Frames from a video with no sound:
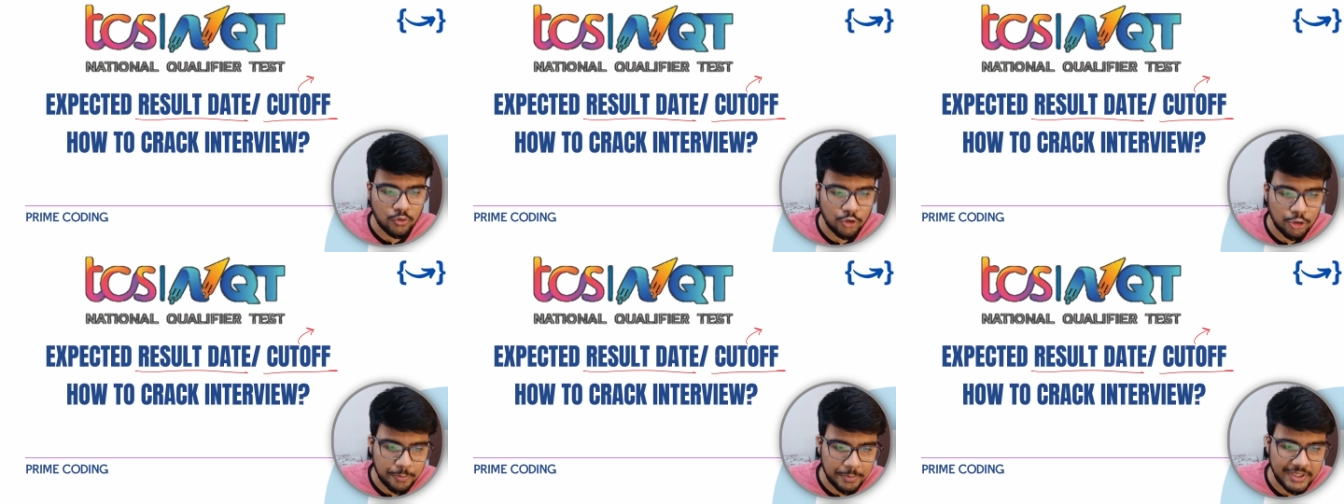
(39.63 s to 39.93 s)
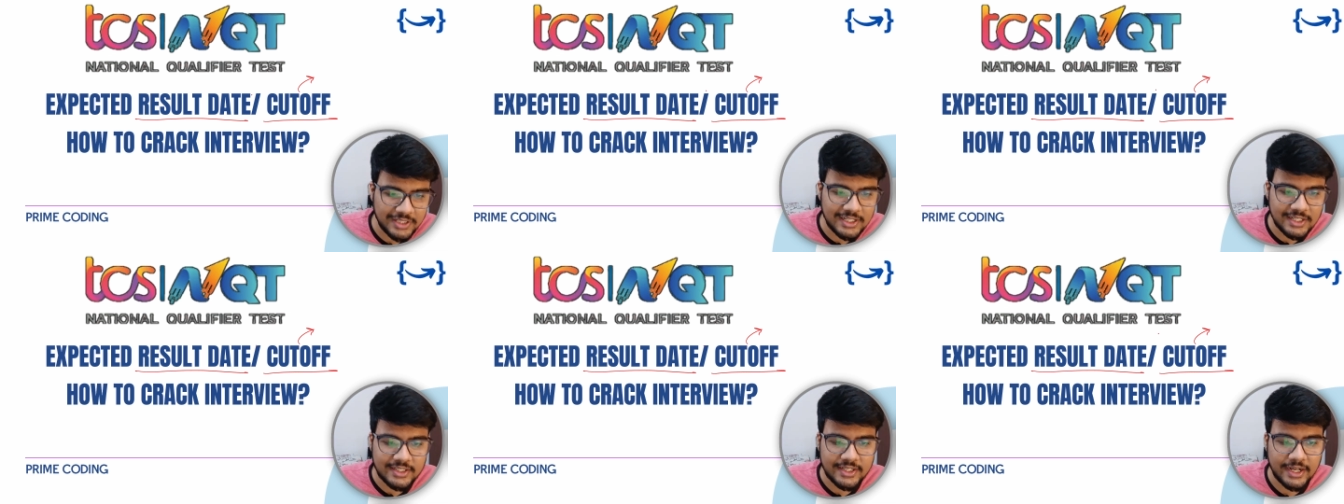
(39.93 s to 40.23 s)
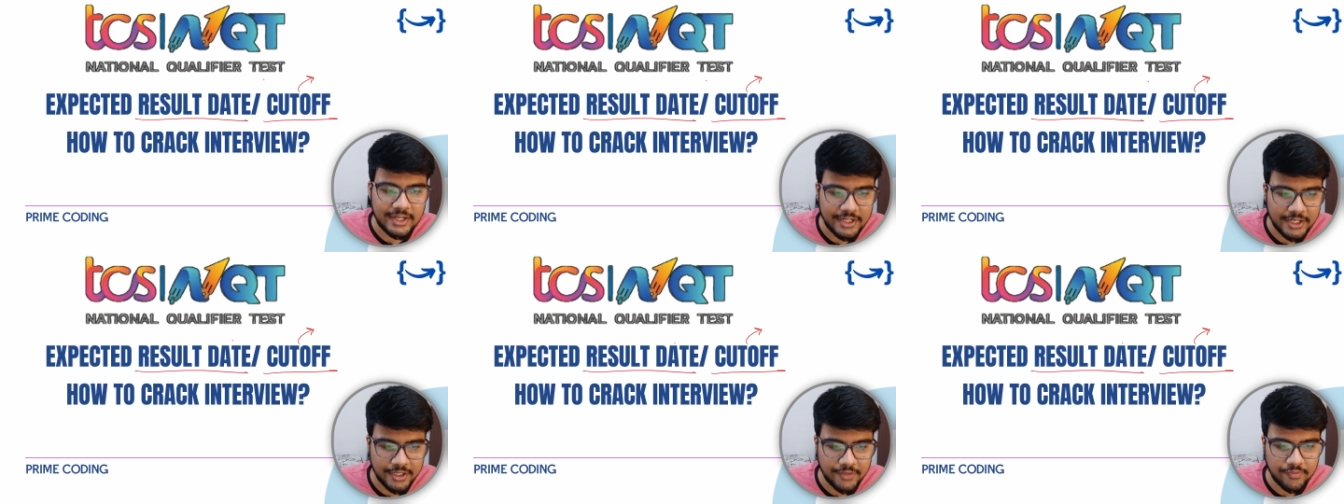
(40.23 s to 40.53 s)
could be the
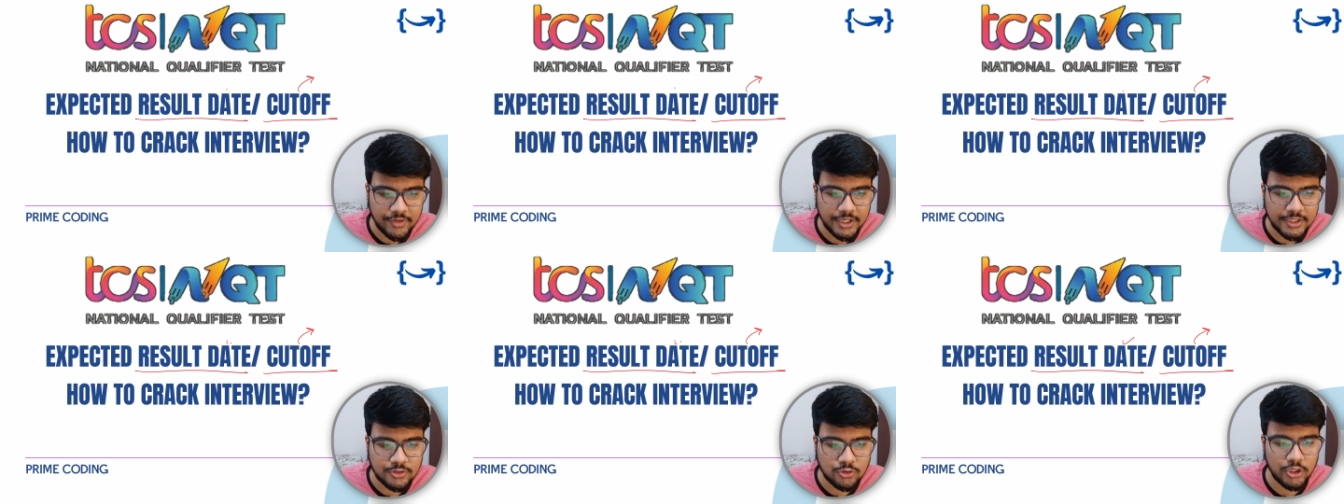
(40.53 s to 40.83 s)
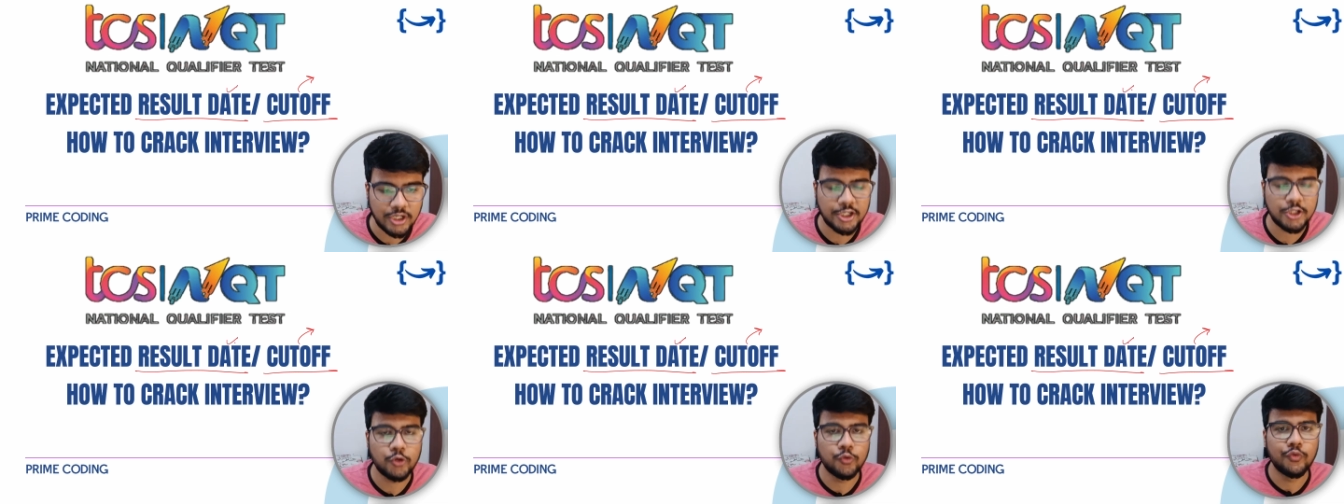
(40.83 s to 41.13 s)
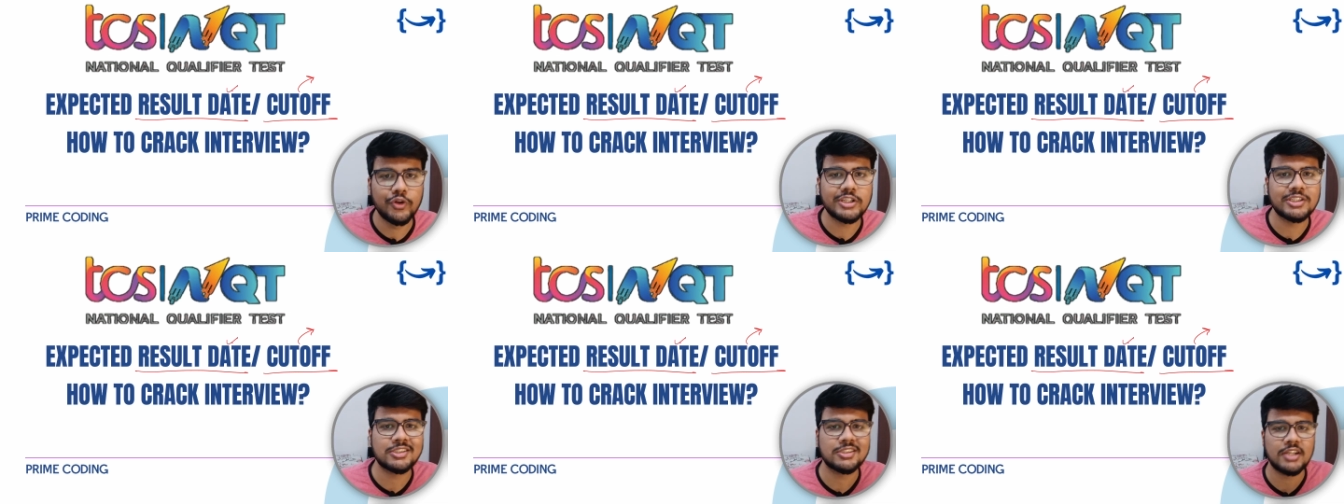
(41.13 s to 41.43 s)
tentative date so that you
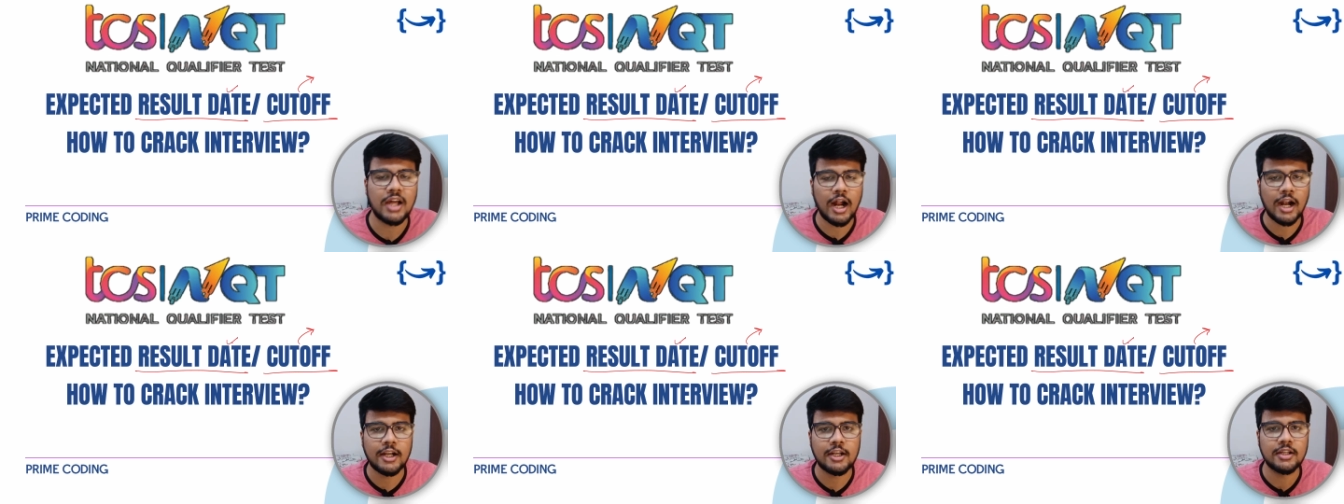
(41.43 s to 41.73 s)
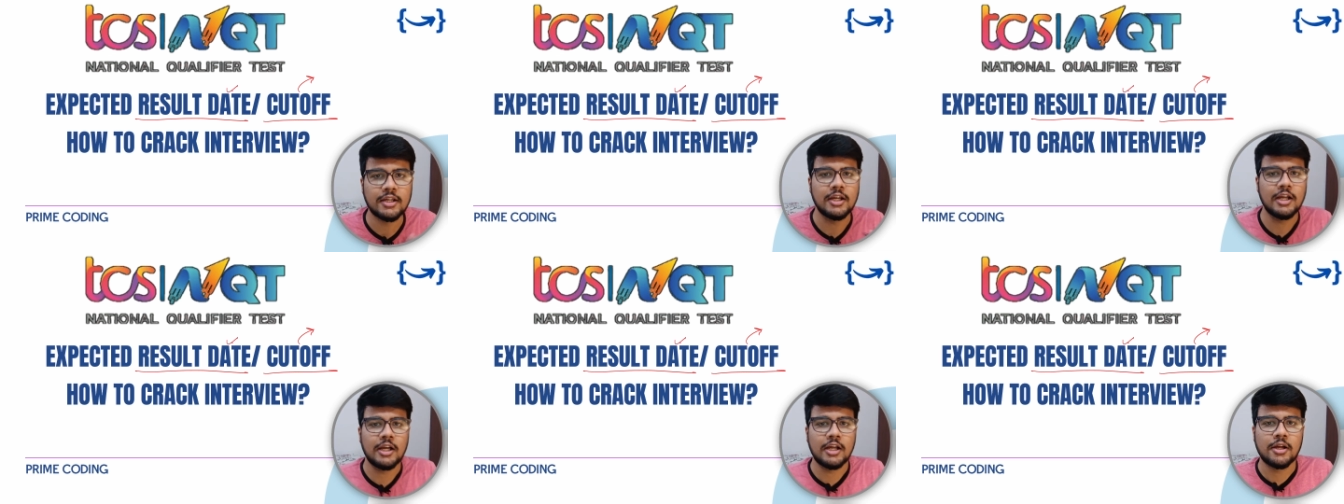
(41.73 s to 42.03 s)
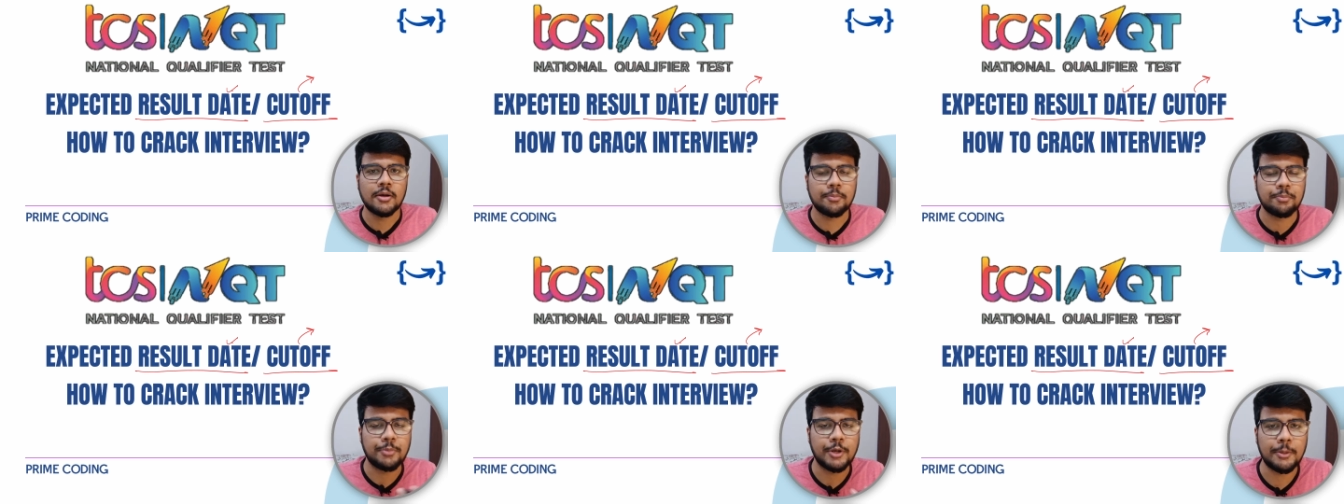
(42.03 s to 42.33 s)
will start
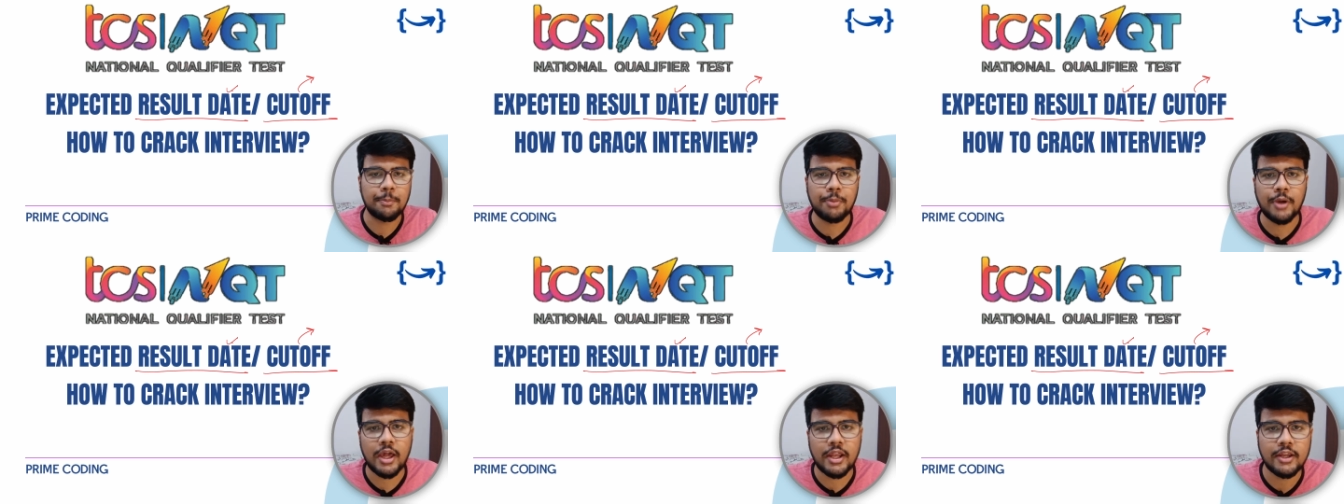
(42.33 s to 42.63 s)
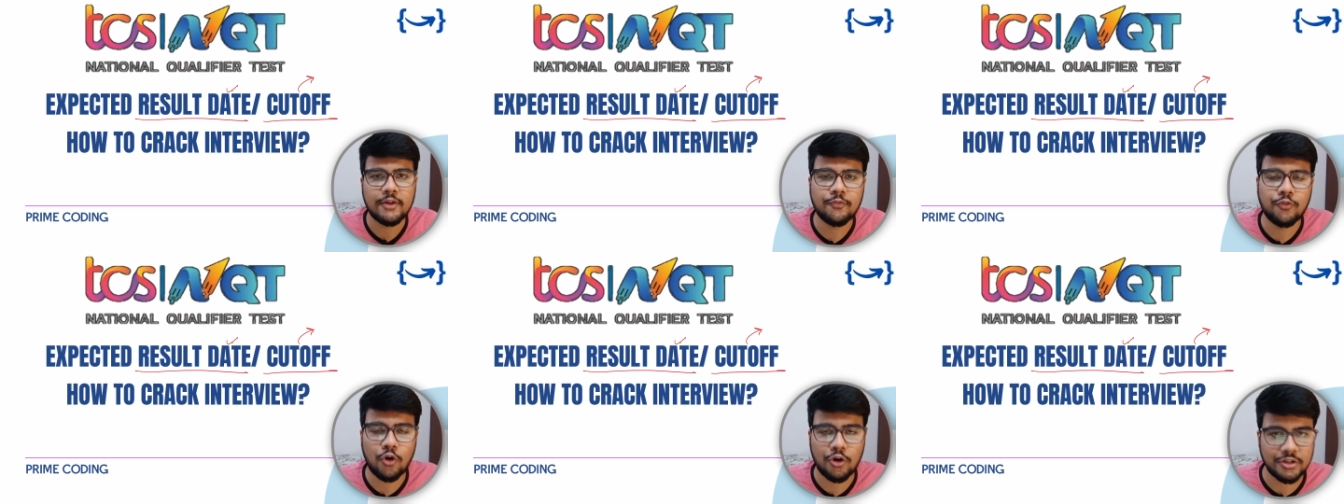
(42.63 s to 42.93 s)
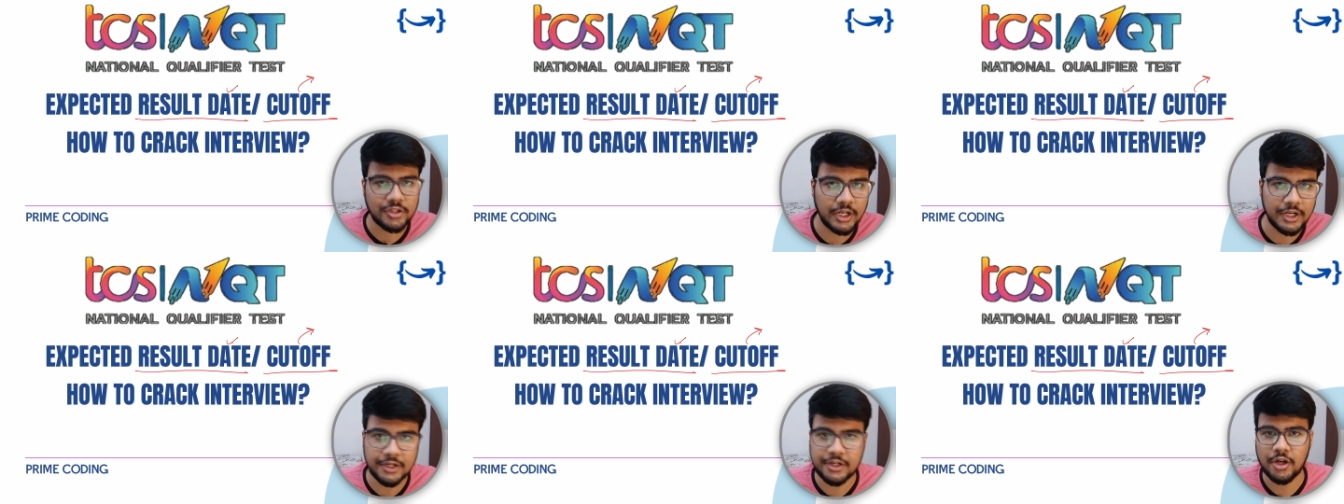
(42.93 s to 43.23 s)
preparing
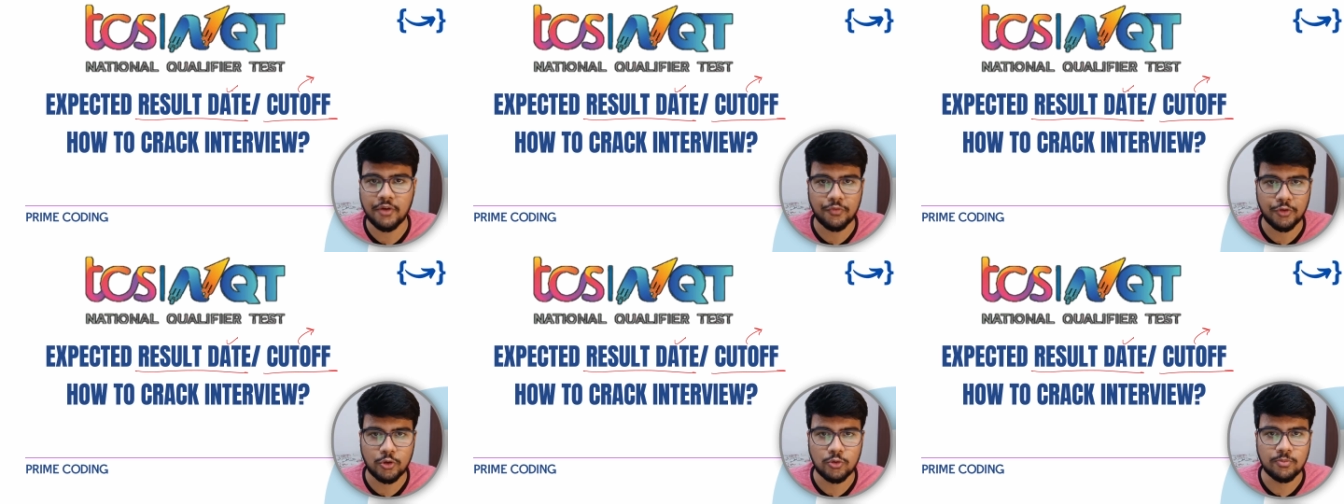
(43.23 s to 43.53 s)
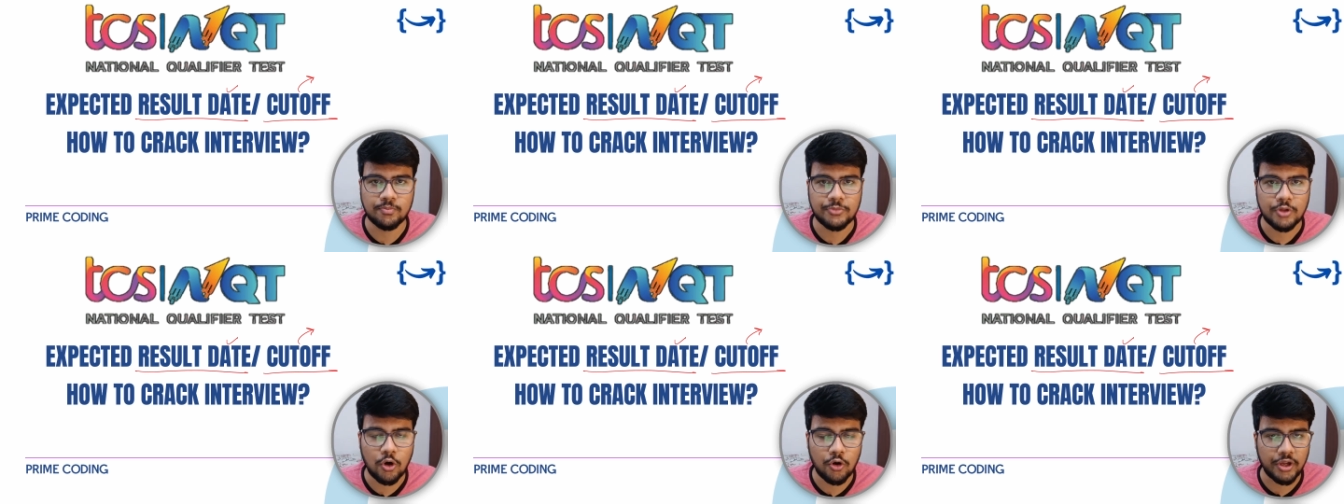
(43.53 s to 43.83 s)
for the interview.